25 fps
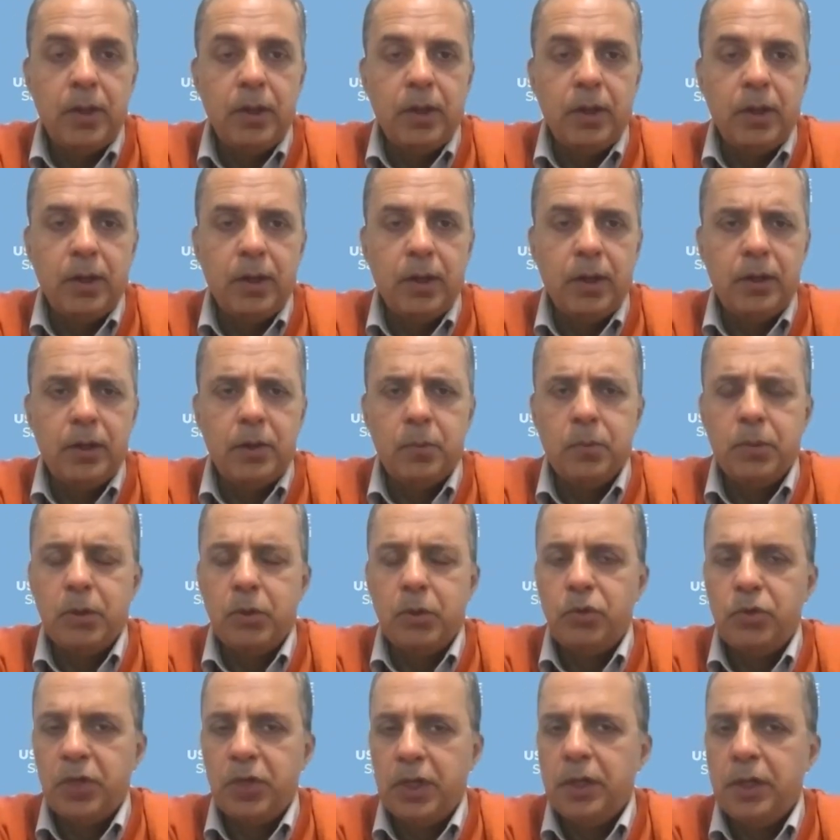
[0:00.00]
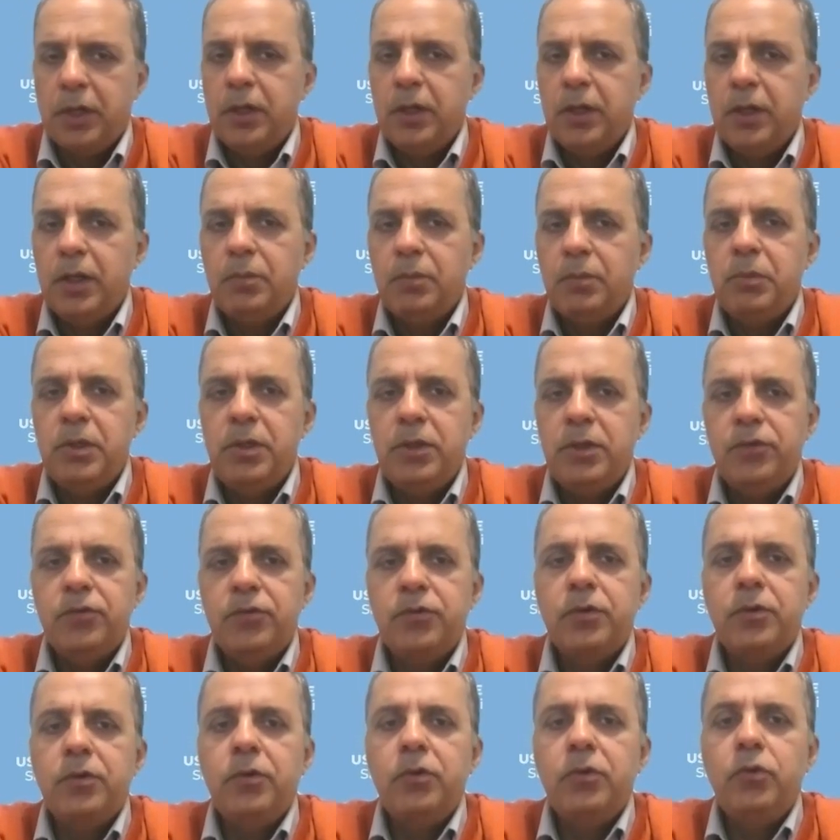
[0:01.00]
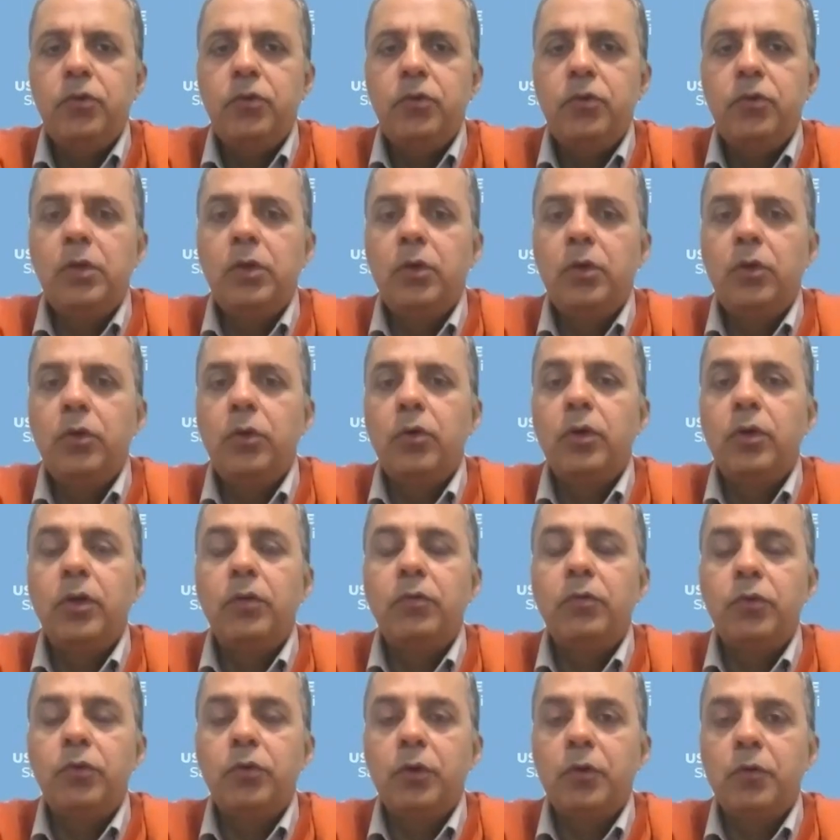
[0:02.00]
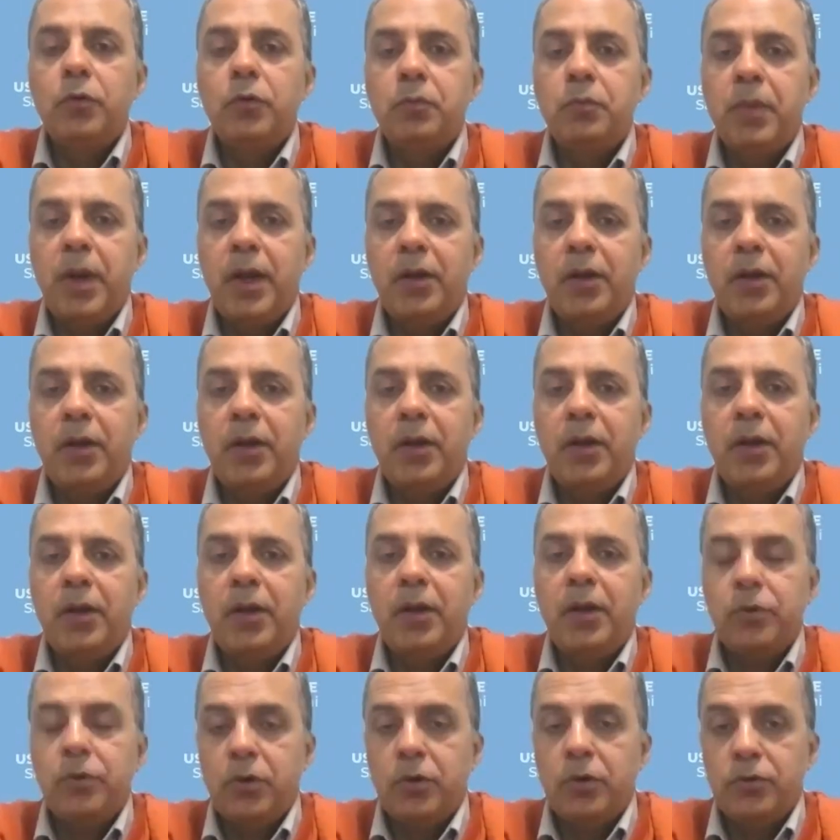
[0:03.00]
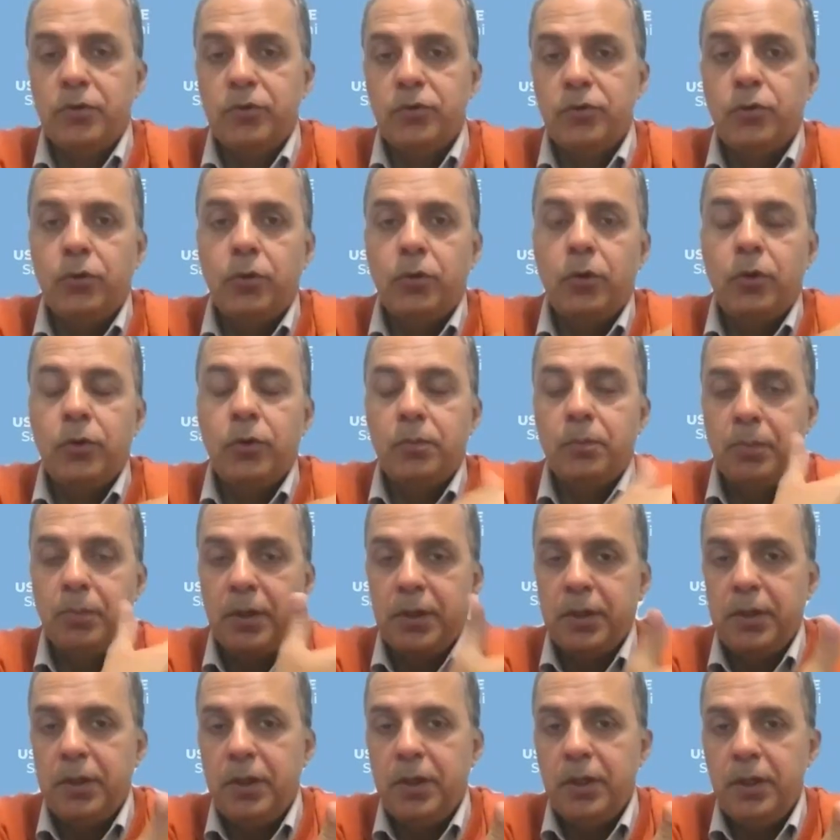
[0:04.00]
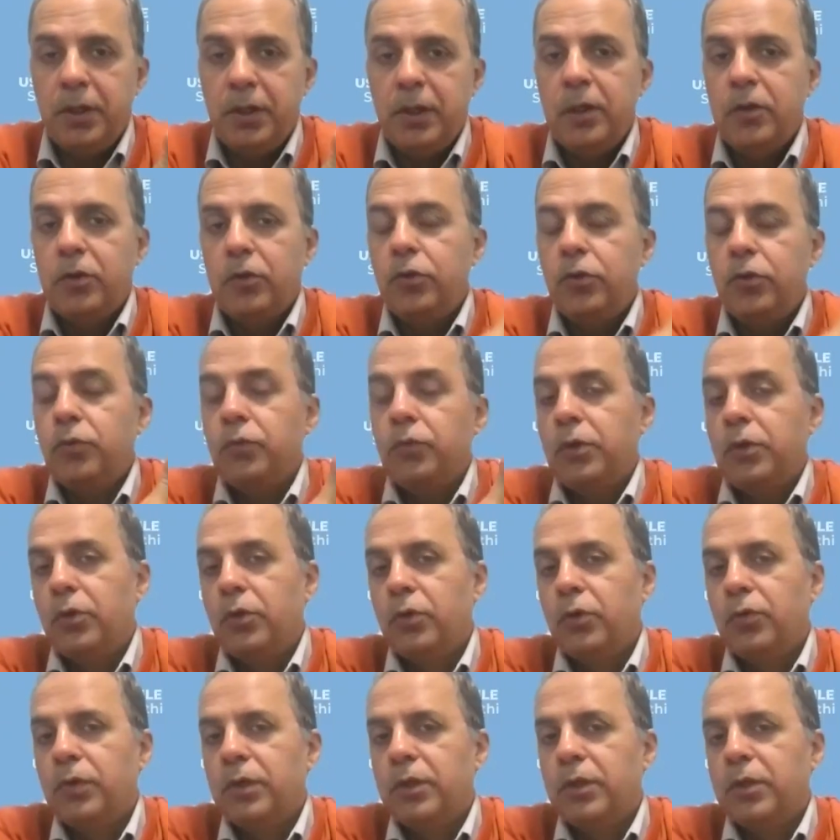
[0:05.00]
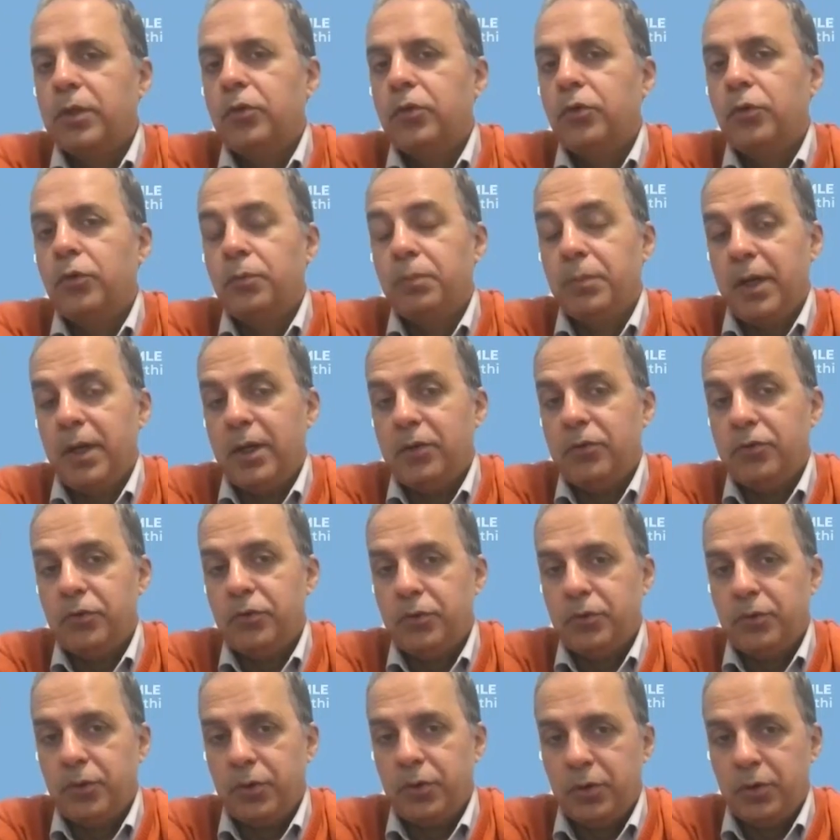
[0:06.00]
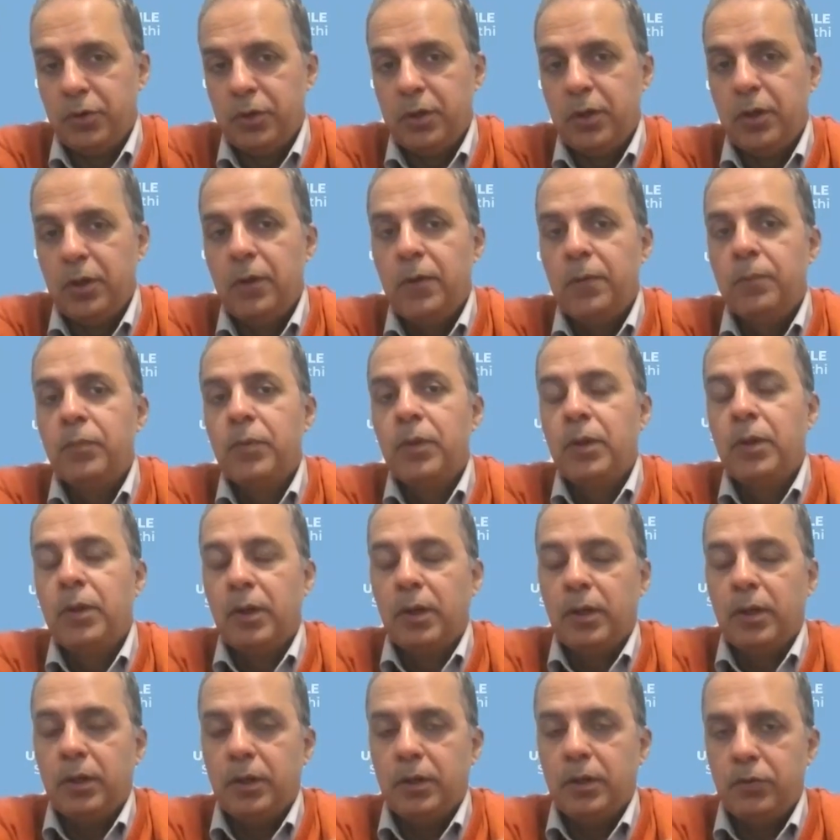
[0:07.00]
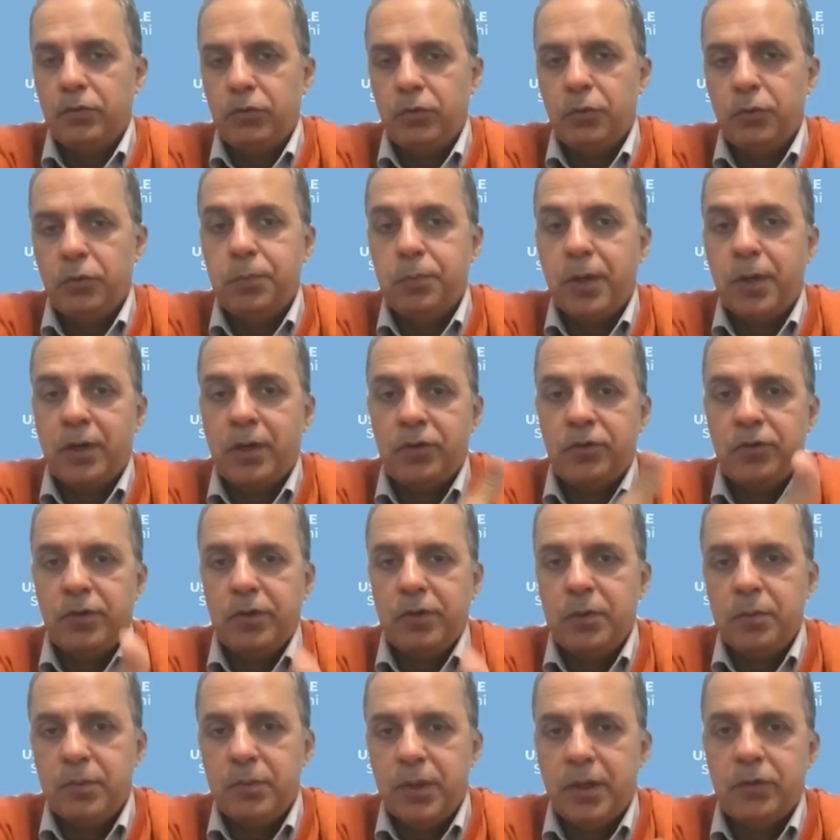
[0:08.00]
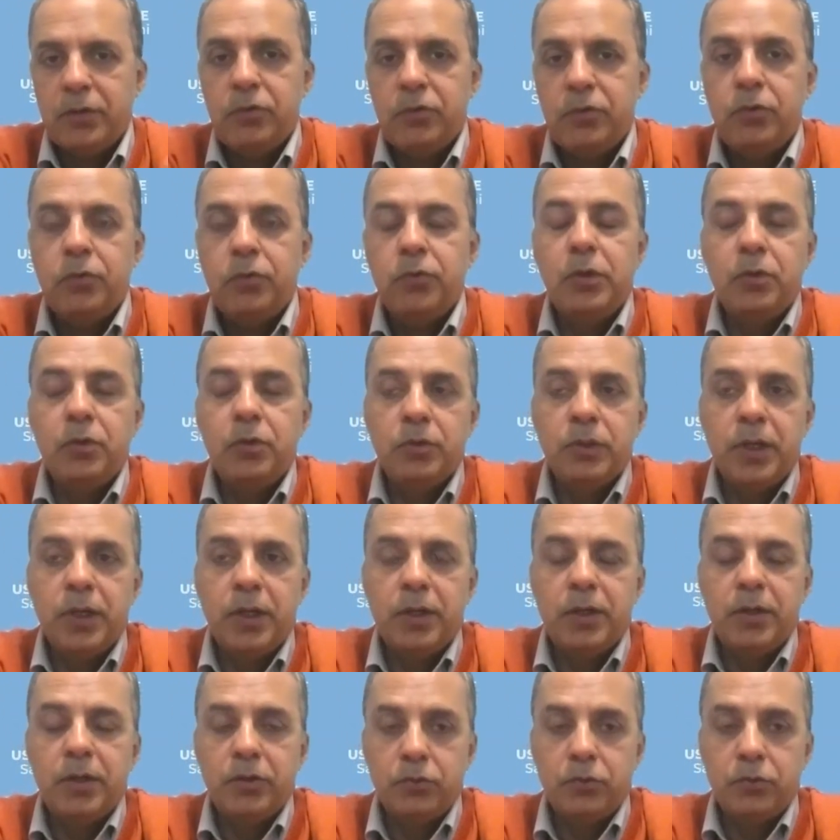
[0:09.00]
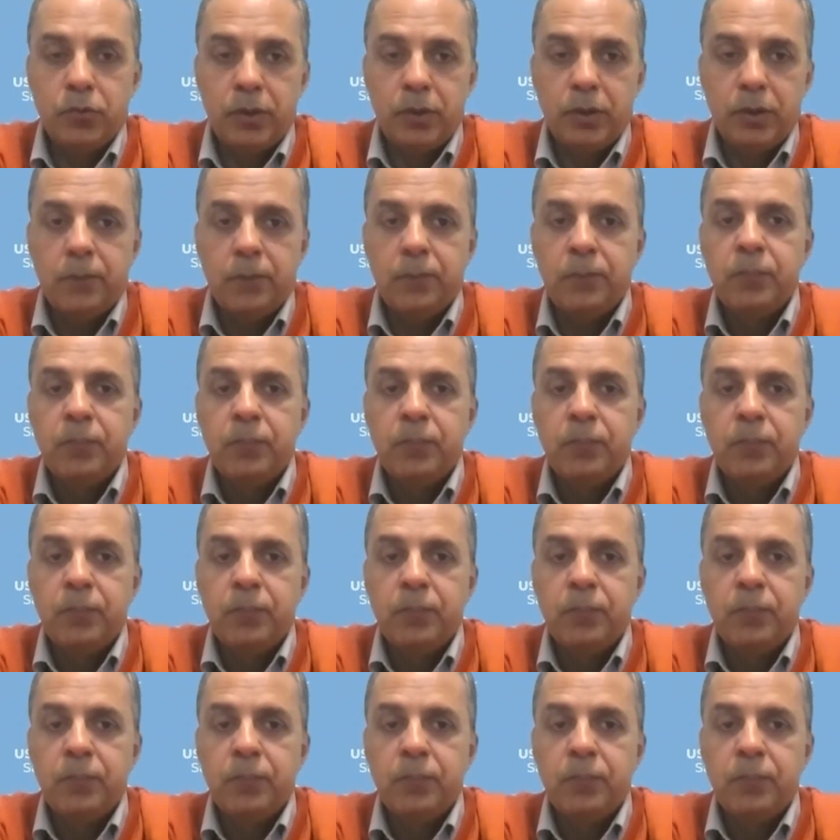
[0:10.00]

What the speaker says: At about 10 a.m. Eastern, you will know if you have matched or not. So on Monday, you will know whether you have matched or not. And if you're partially matched, you will know that as well.